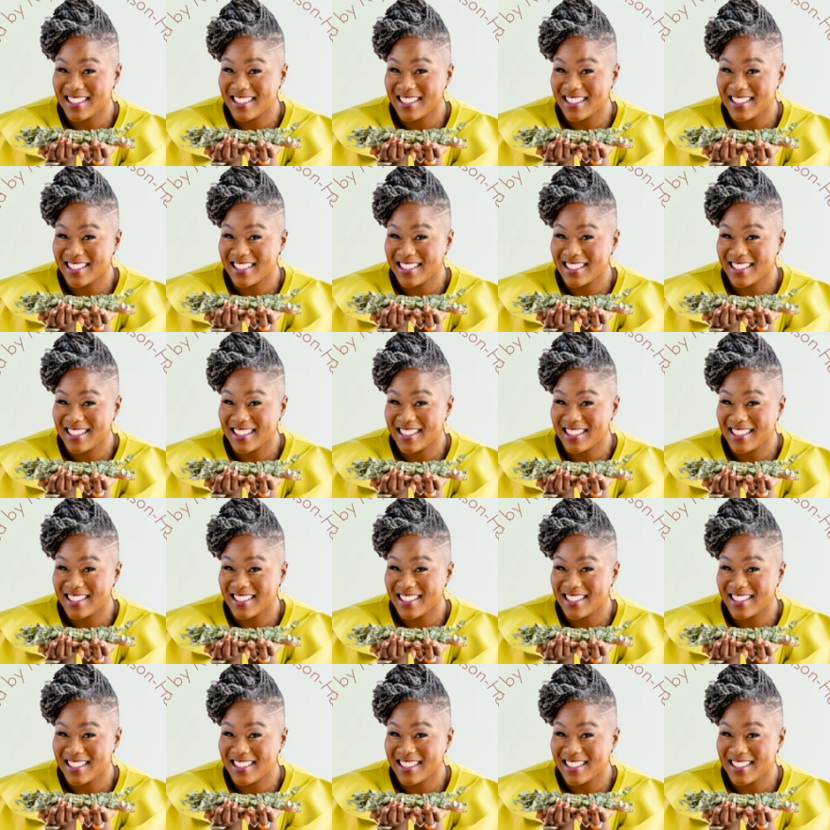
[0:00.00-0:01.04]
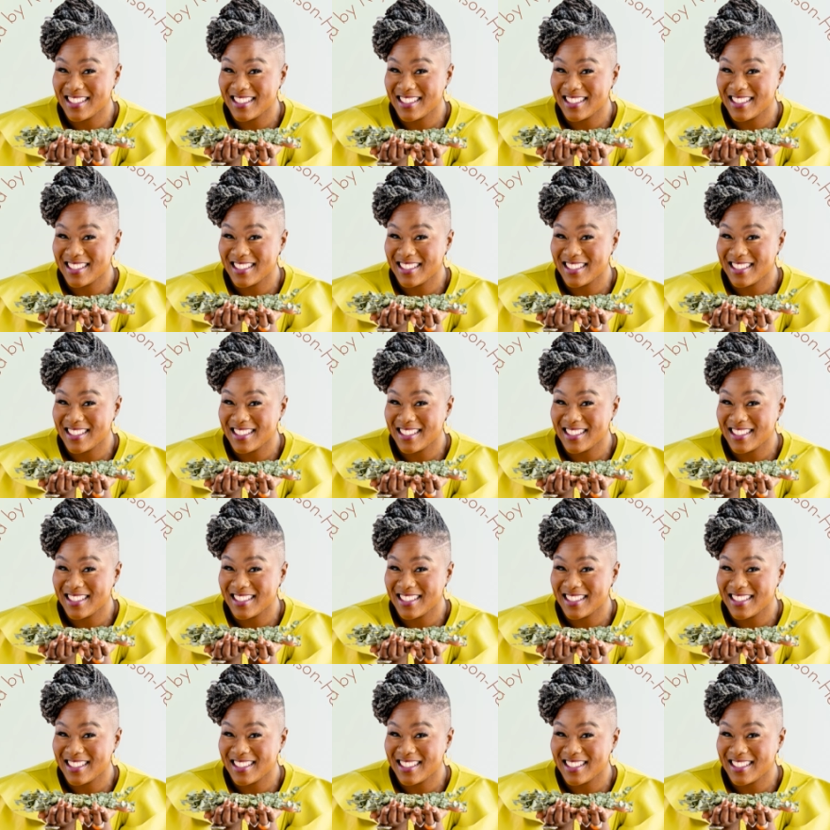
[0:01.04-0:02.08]

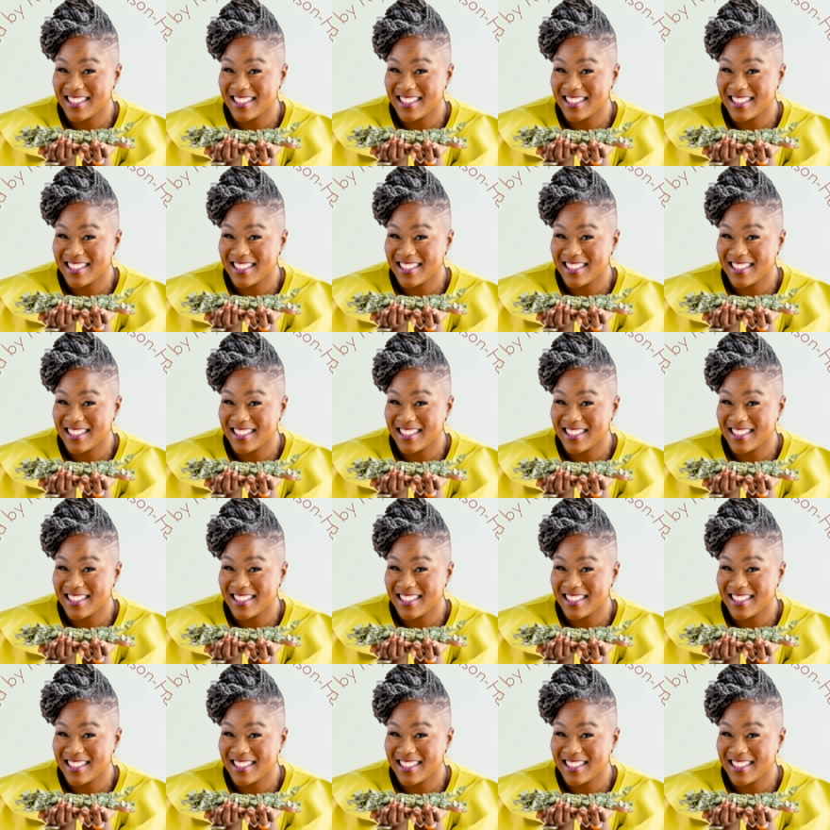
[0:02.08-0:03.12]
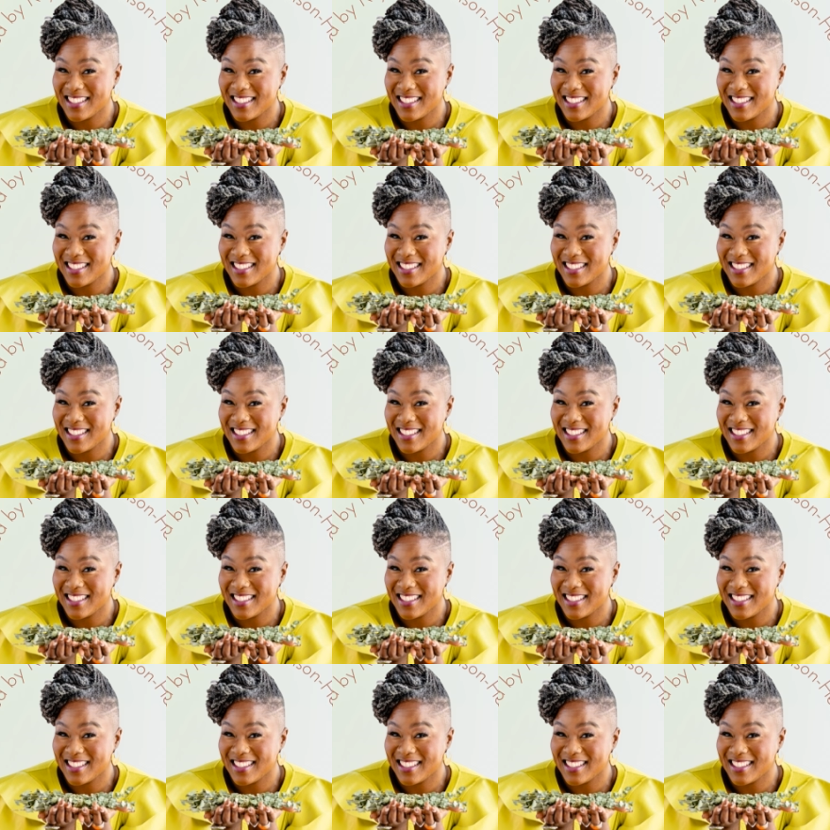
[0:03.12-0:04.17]

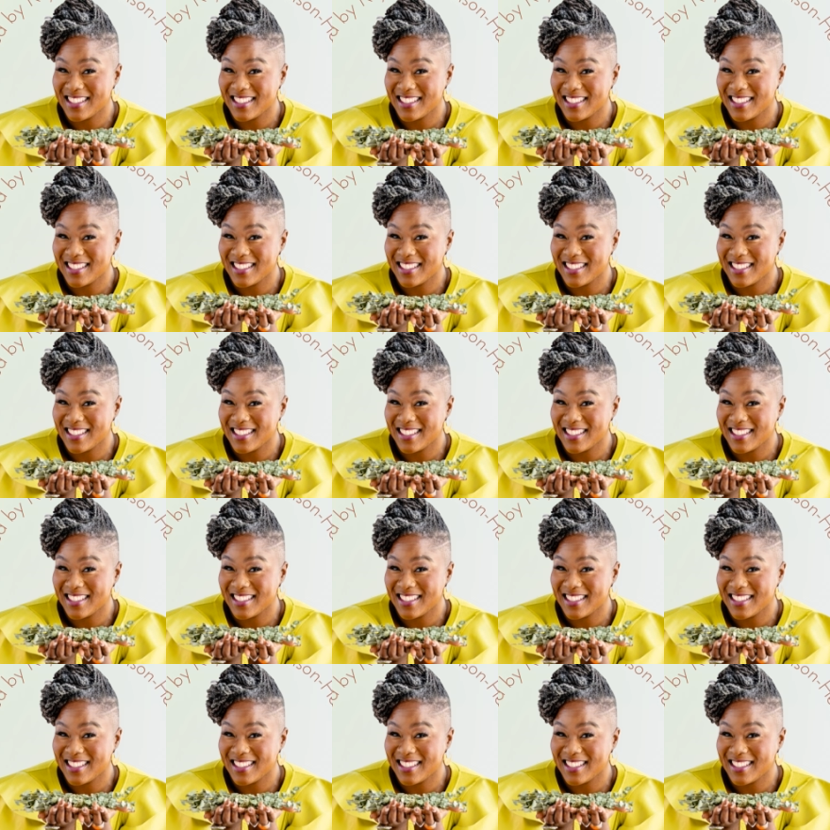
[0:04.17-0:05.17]
This is a still picture; no speech is visible.